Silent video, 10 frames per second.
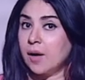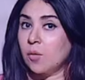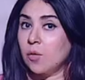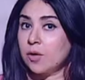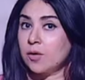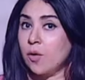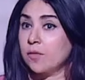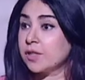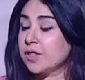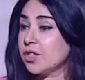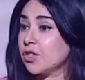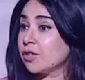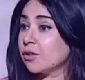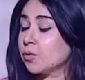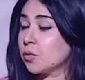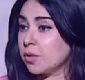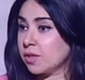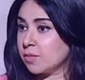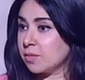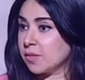work over digital
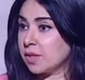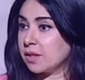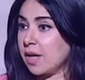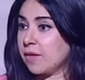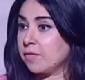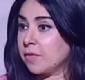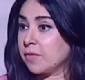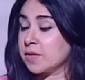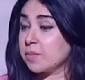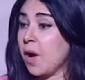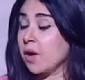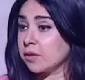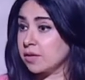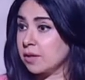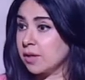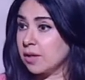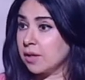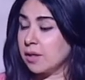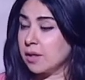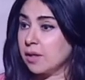tourism that have sparked
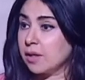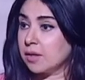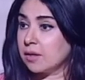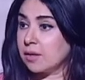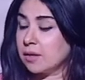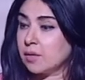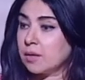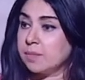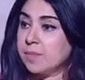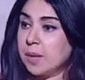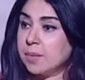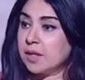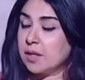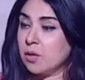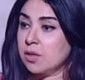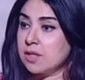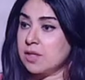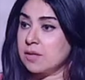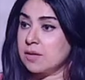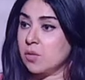I mean, in
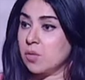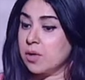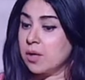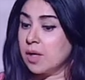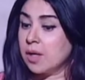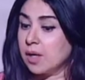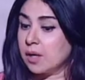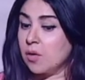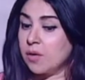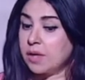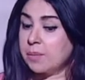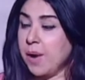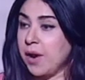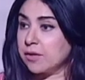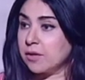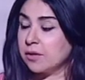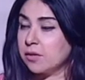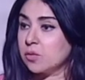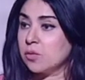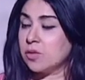coincidence or going parallel
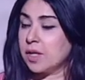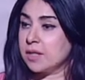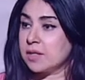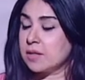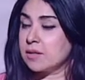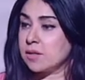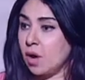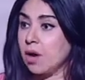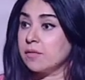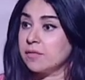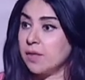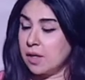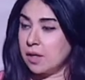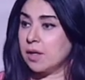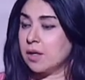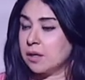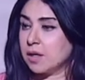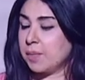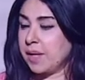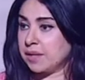to the instance of
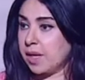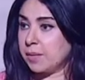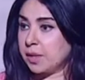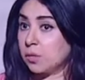the pandemic.